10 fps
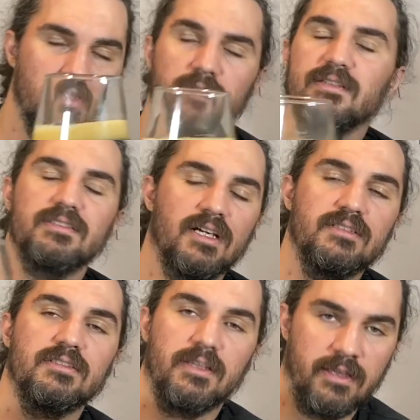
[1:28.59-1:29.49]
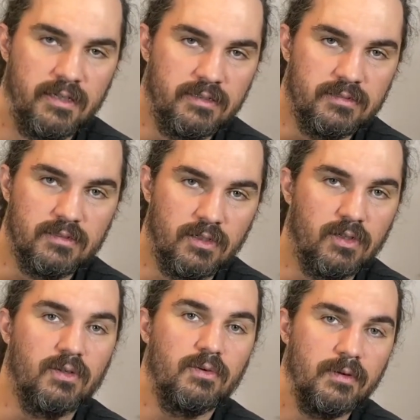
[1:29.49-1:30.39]
These kinds of things
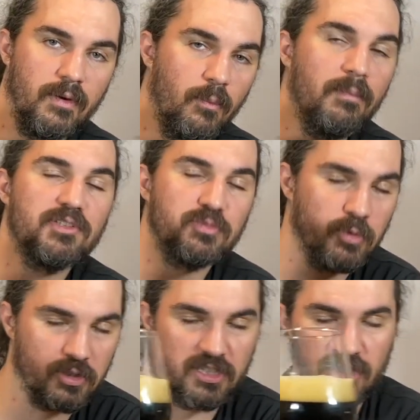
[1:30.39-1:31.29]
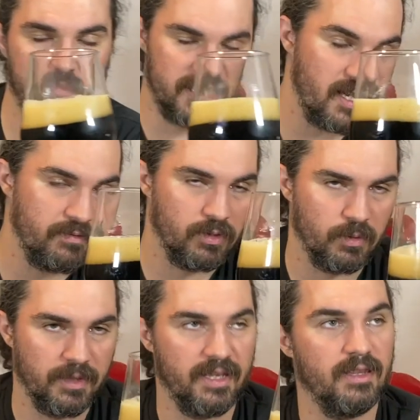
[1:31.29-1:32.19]
are much more shelf
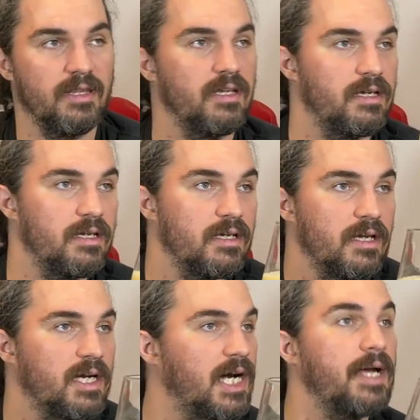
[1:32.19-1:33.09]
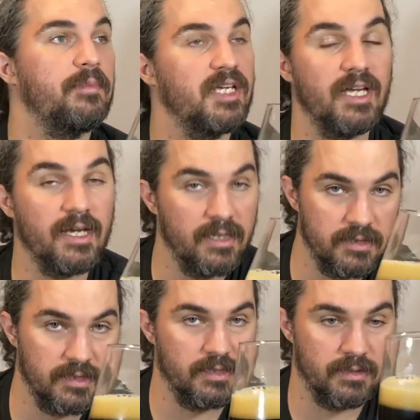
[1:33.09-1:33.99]
stable than the
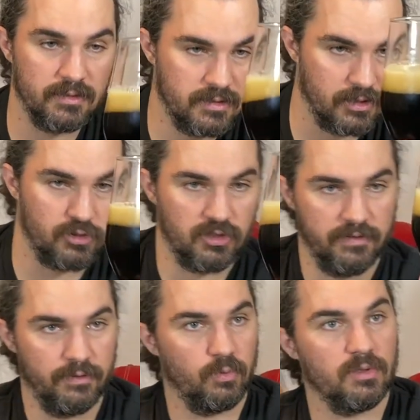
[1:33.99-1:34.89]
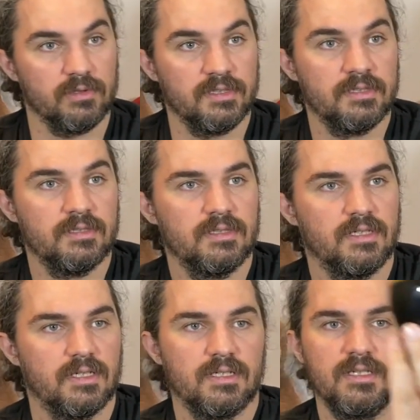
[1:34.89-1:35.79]
IPAs and such of the world.
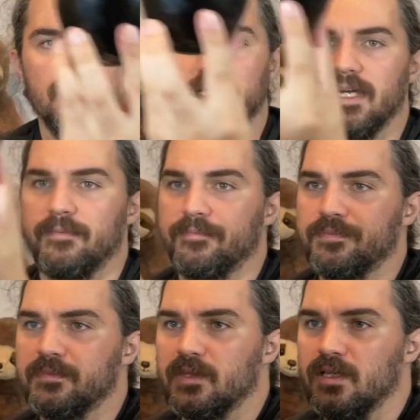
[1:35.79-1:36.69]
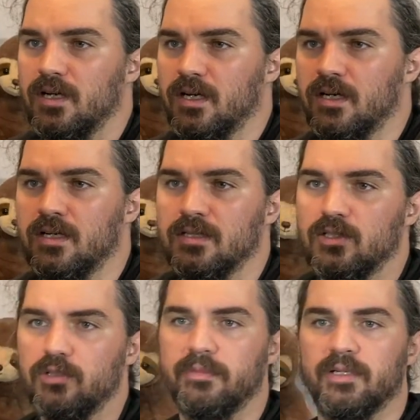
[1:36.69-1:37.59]
Yeah. A
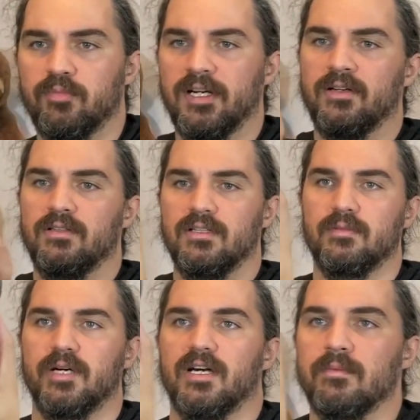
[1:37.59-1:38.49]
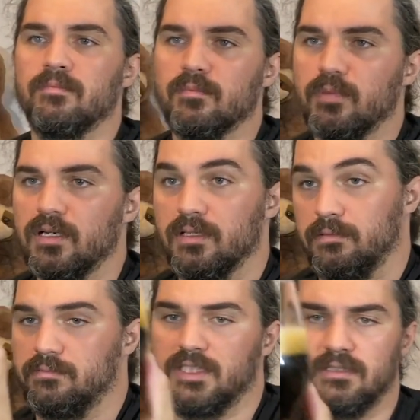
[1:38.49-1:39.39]
little bit of brown on the bottom, but
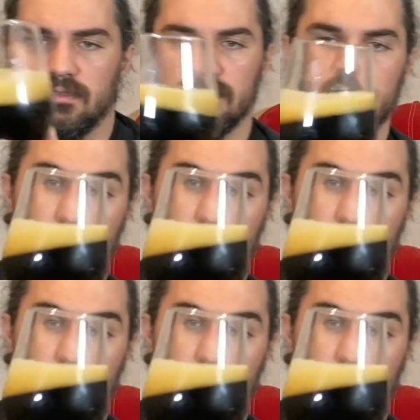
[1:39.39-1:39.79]
it's